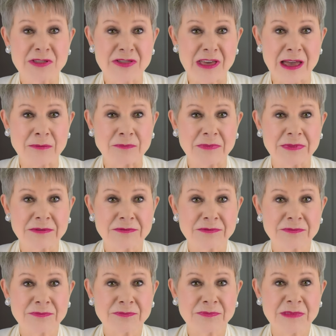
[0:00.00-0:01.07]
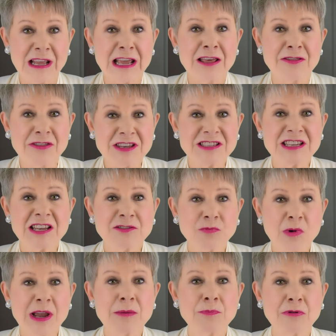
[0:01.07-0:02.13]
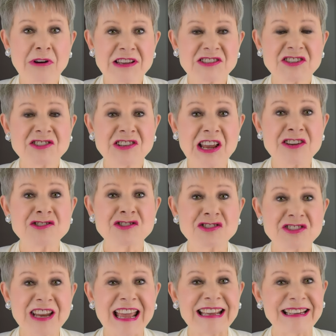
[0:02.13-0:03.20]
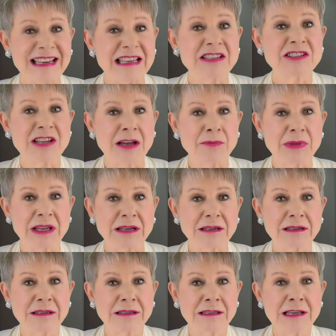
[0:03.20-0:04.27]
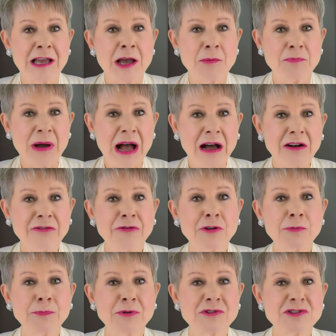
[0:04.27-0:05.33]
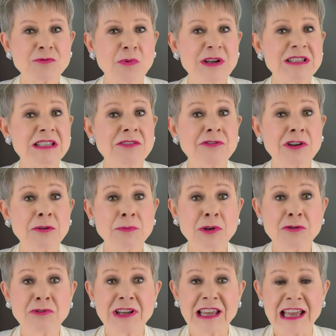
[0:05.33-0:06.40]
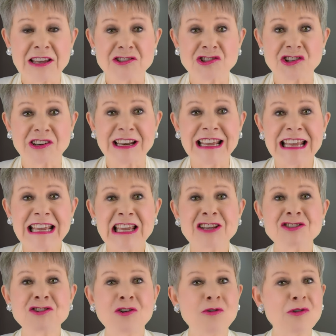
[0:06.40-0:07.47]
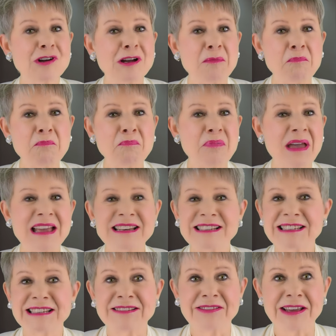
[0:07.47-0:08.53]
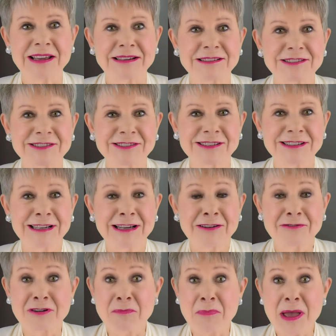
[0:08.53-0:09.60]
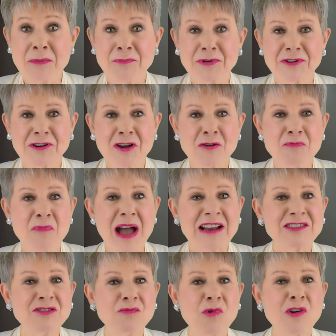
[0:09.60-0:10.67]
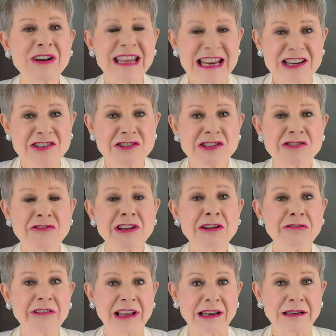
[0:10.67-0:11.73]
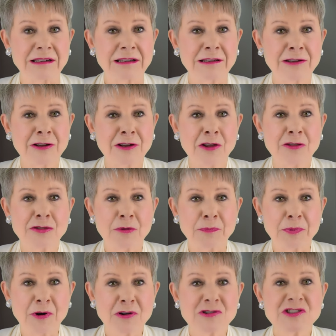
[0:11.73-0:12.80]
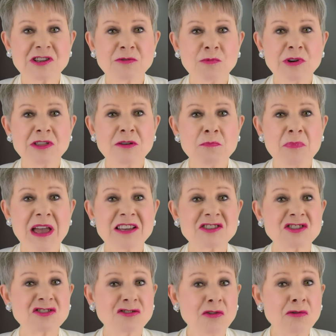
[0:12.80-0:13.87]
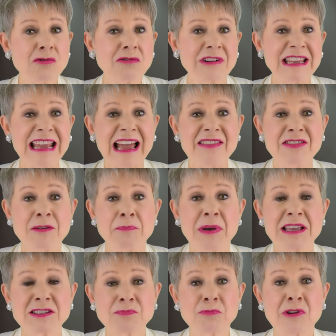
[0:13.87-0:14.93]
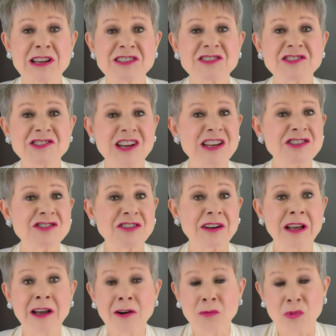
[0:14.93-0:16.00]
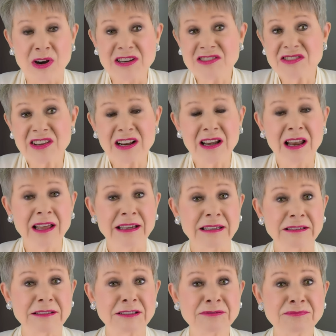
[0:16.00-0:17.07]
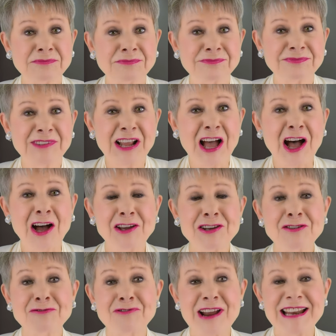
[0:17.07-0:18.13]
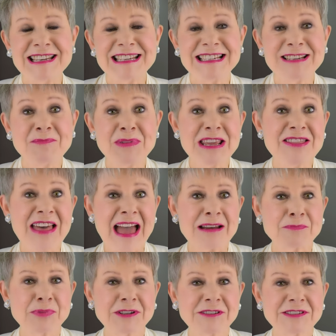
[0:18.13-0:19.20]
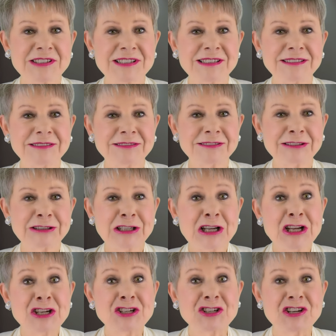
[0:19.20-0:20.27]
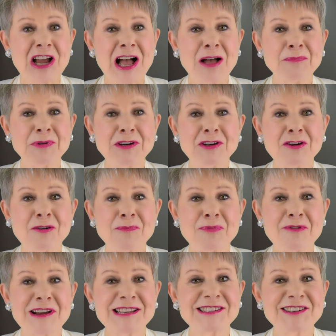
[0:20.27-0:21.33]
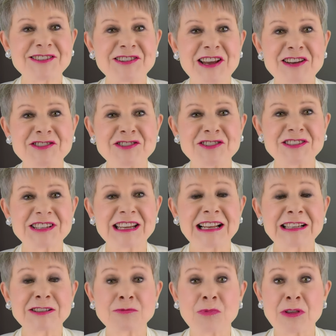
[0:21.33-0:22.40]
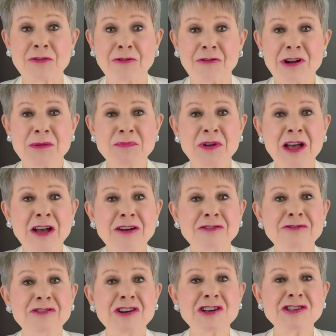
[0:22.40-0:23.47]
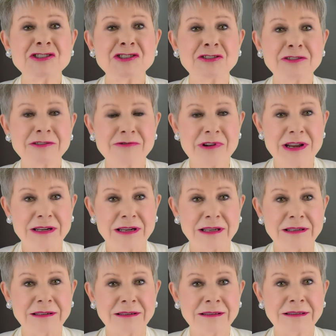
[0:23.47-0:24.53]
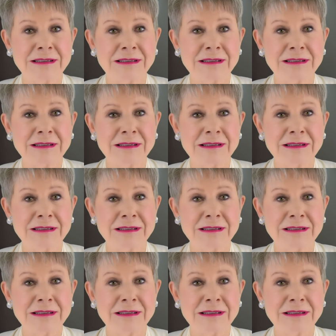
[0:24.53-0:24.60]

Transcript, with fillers: with them. This is where presentation techniques come in. Powerful, persuasive communication is your competitive edge. Remember, no matter what industry you're in, the person with the best story and the best presentation wins the client. Are you ready to be that person? Sharpen your presentation skills with Fripp virtual training.